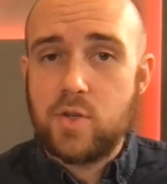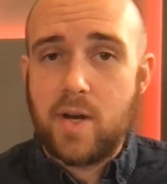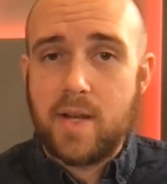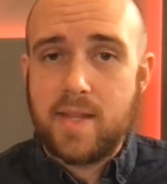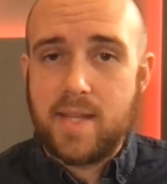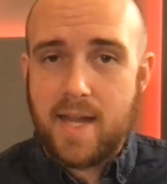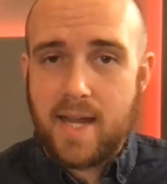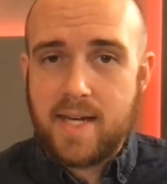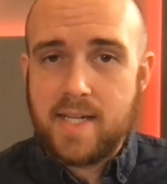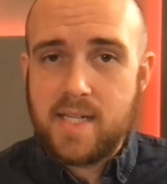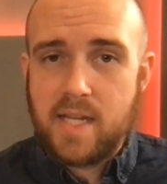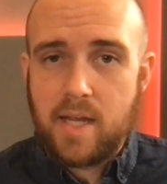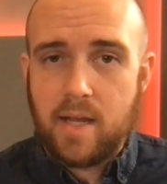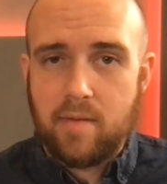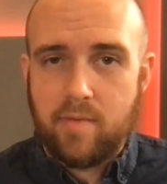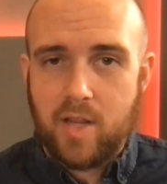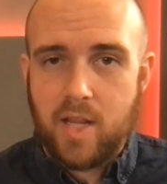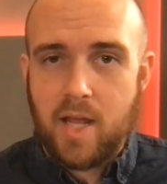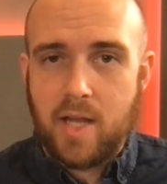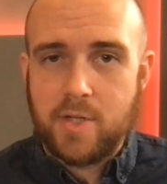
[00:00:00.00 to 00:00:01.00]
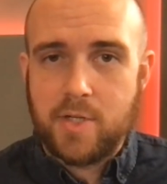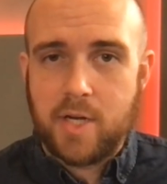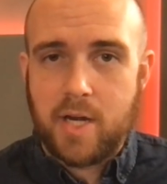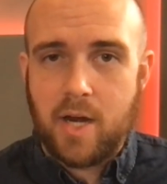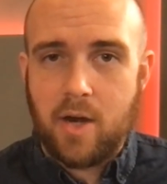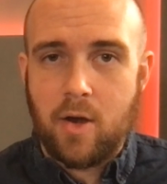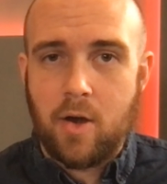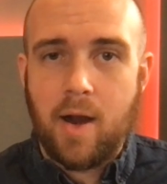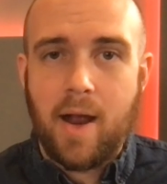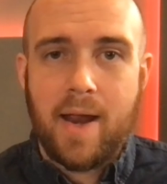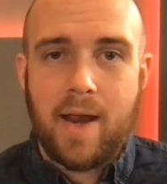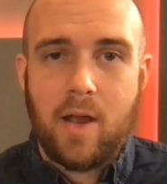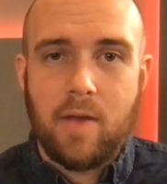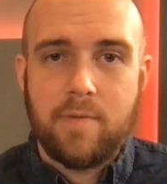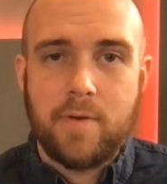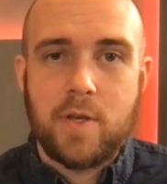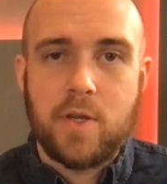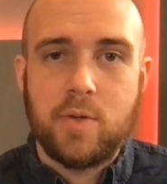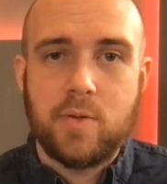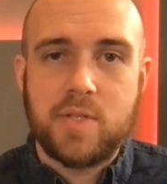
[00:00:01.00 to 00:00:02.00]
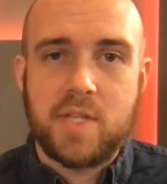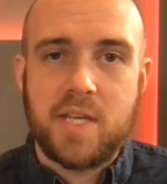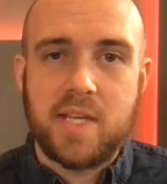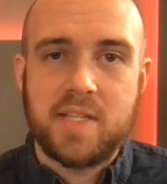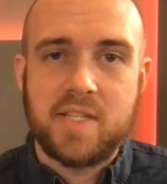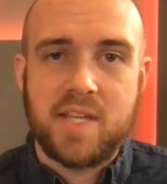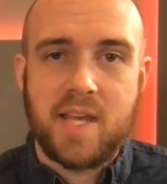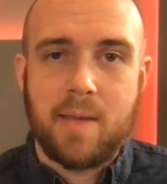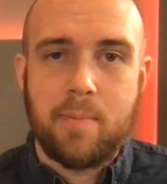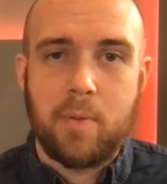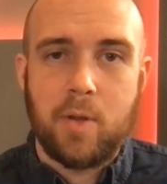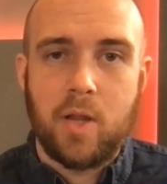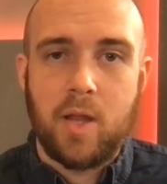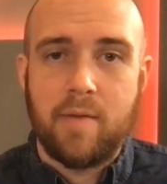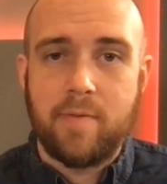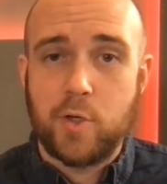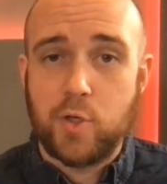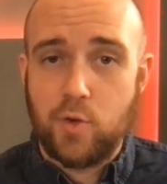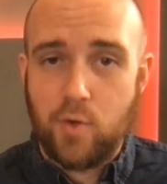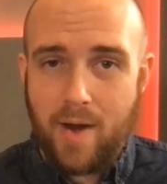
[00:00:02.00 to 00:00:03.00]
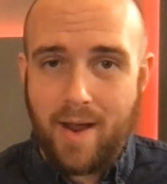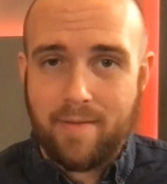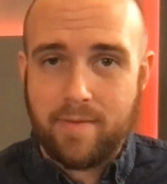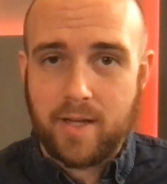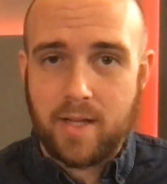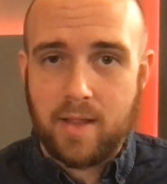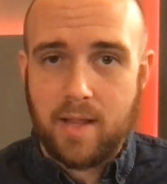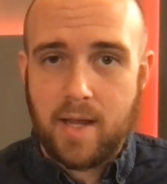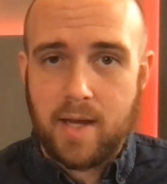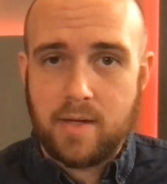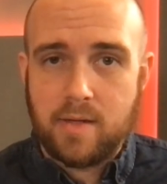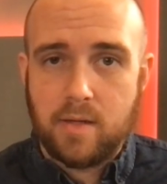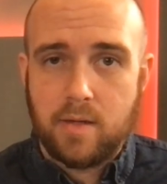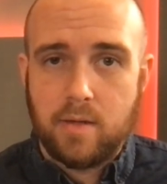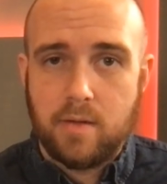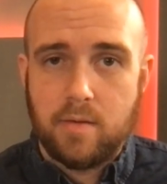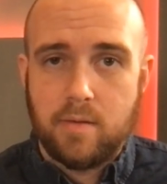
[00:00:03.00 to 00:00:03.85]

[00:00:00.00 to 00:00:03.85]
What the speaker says: the idea of a logic error, I often use the example of a traffic light.